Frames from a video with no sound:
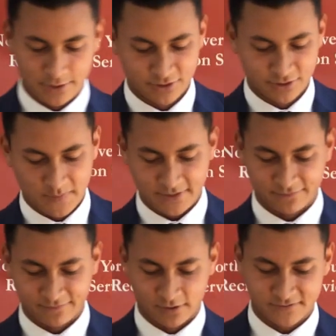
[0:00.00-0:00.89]
here
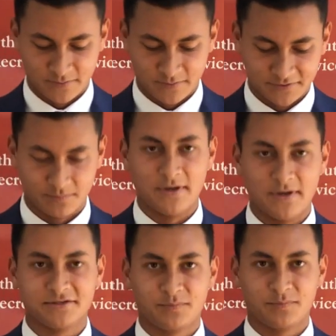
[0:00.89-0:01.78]
speaking in front of some of the most
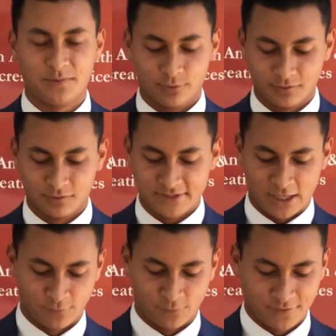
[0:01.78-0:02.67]
amazing people the
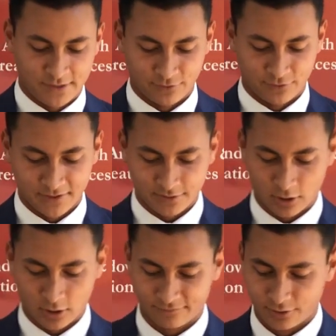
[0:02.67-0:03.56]
town of Brooklyn ever has to
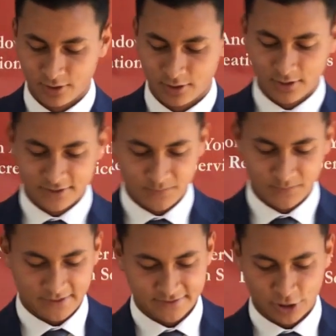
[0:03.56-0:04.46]
offer. To
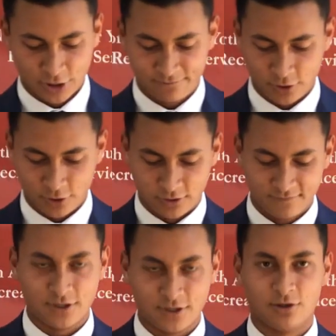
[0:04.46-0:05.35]
be considered for Youth of
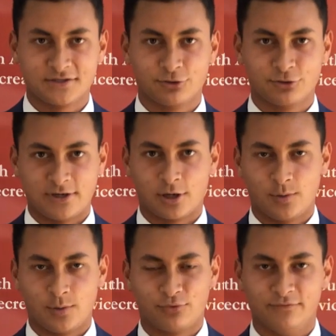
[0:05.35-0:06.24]
the Year is a great
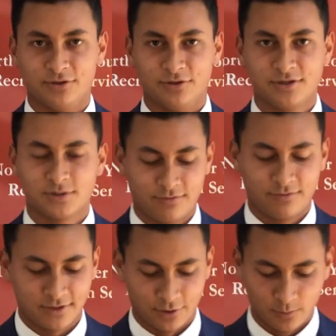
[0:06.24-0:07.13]
honor and privilege, so
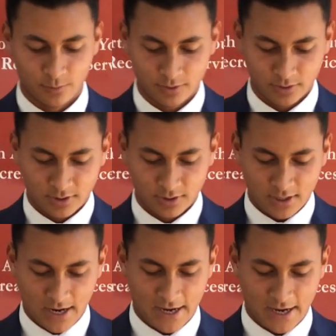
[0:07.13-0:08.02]
thank you.
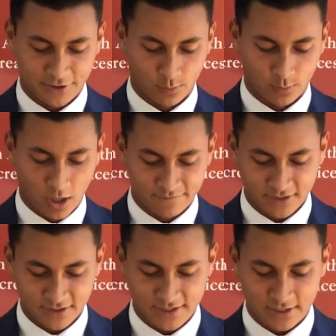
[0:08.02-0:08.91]
I could go off
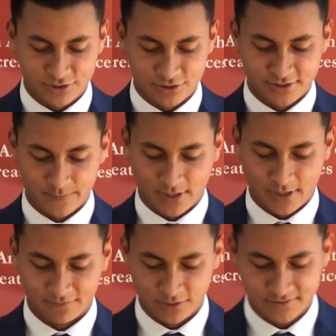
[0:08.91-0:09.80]
on a tangent about
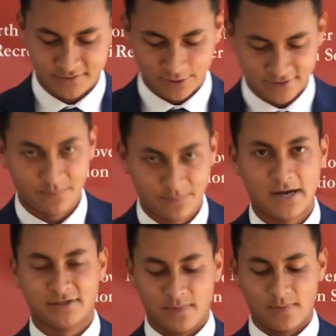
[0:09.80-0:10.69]
how the youth center has
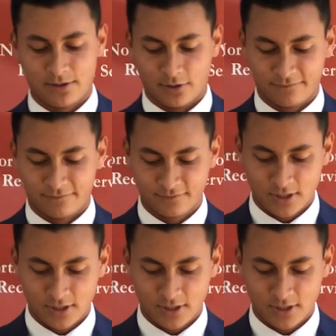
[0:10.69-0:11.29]
impacted my life,